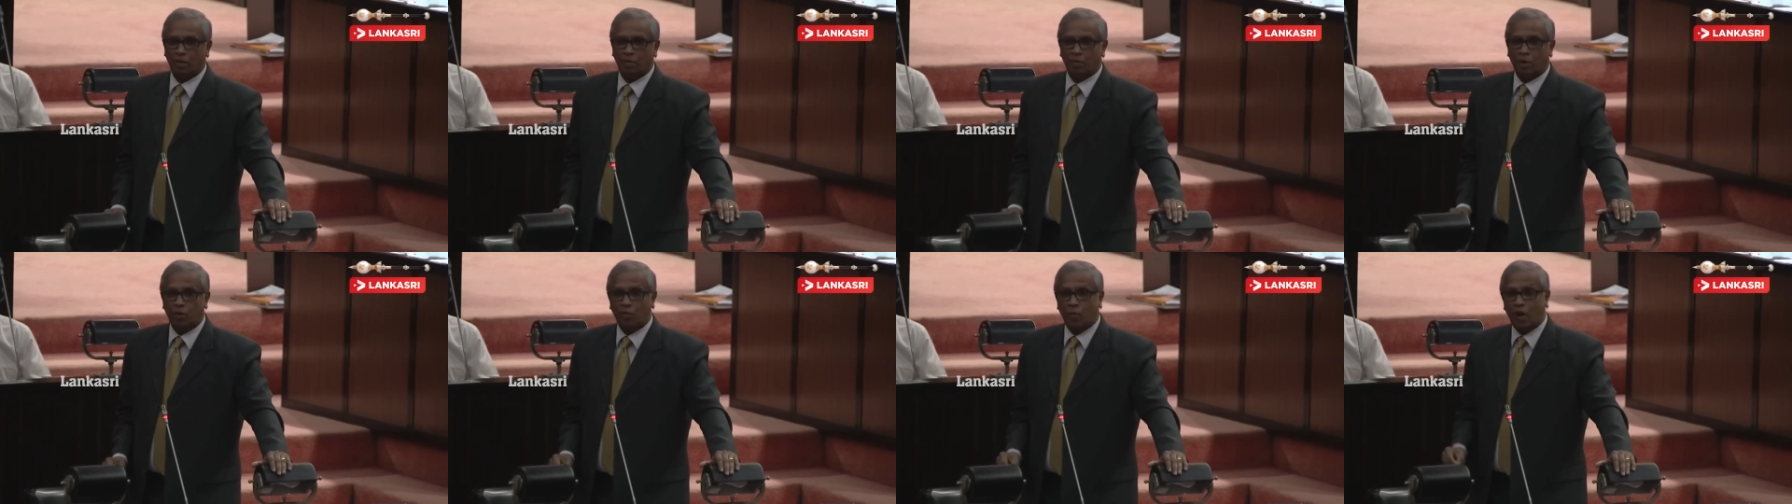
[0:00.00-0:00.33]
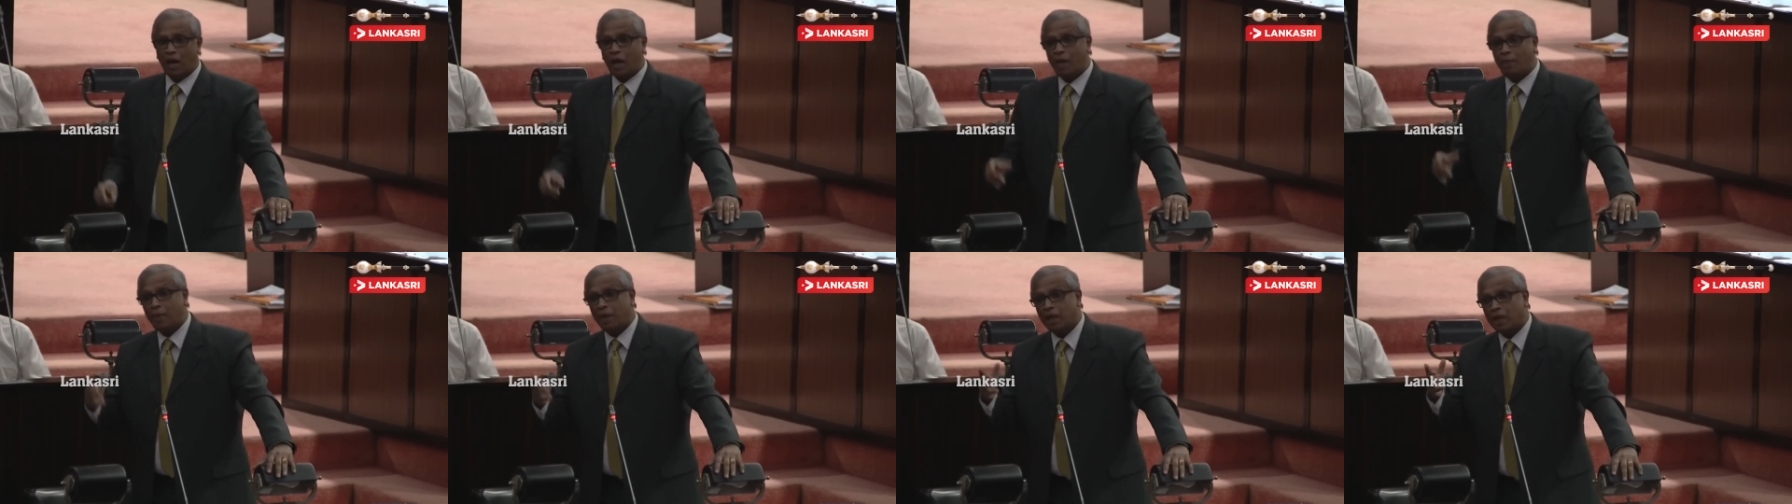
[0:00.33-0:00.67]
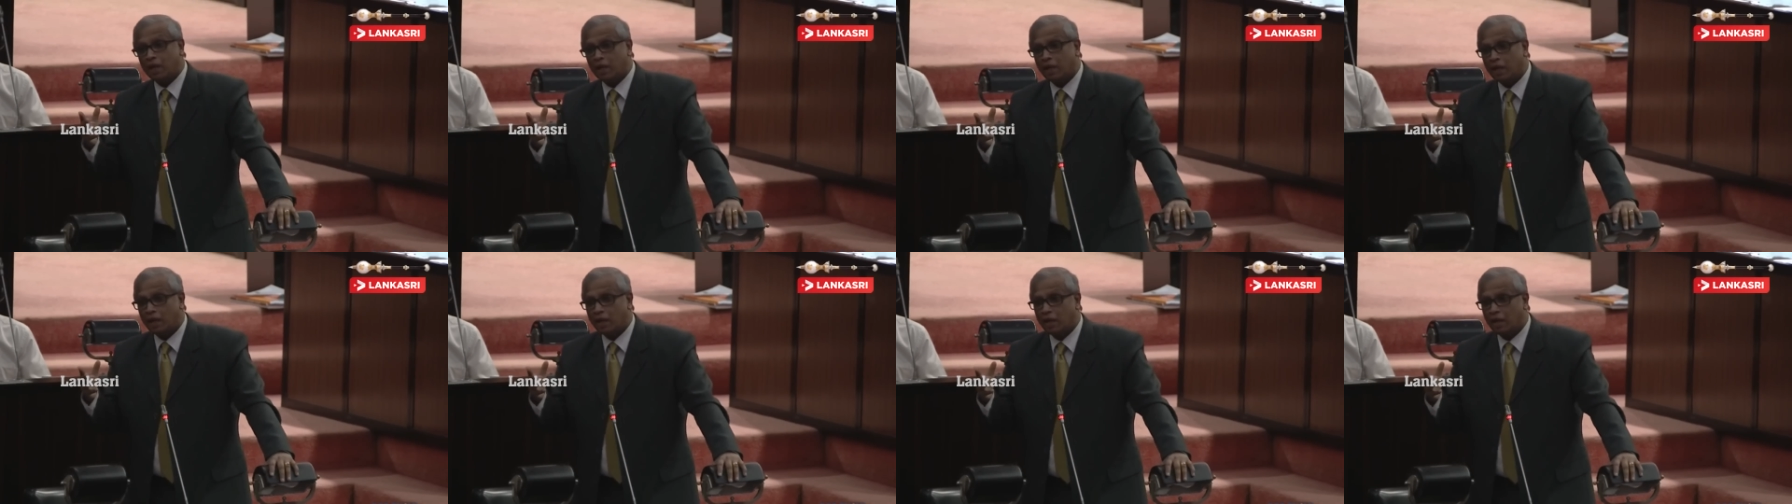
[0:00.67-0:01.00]
But what
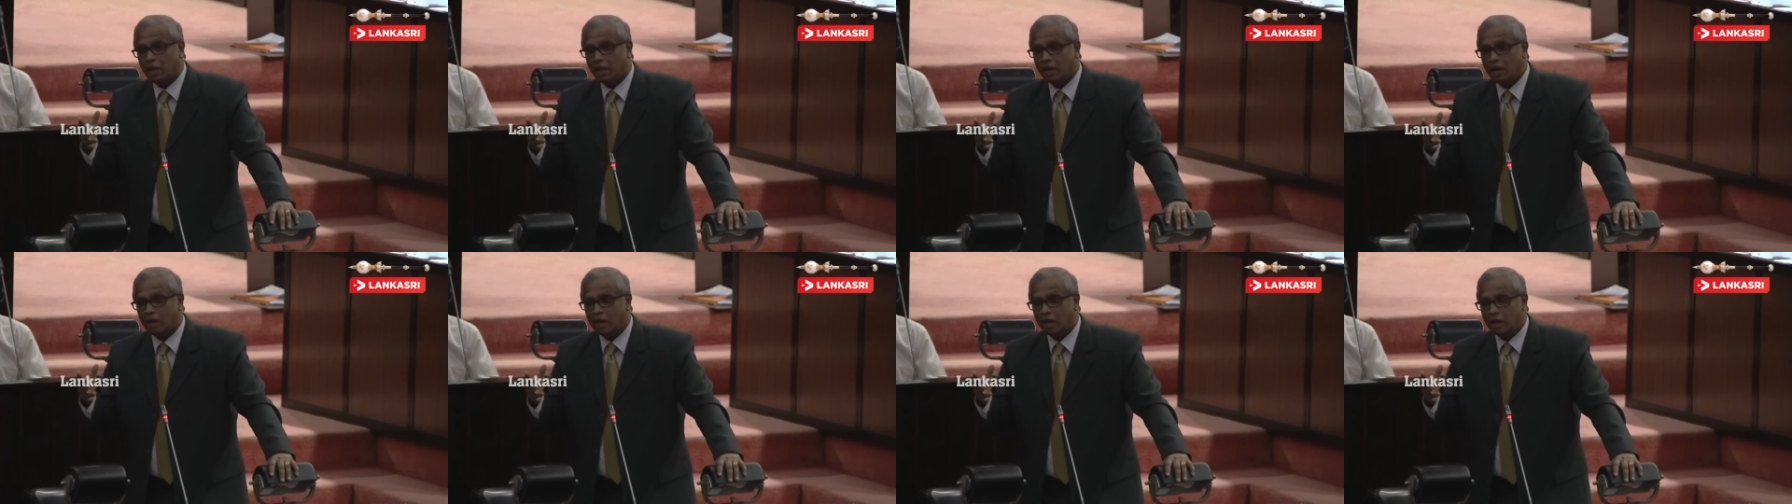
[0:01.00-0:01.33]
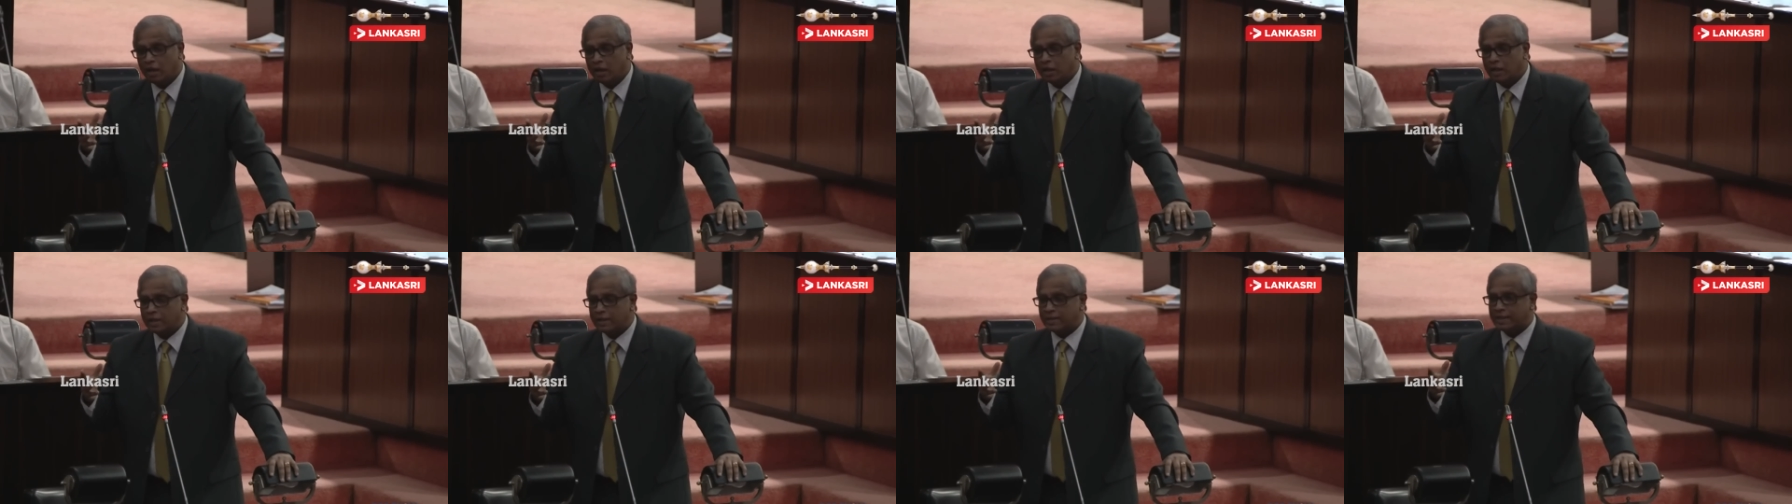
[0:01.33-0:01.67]
happened? The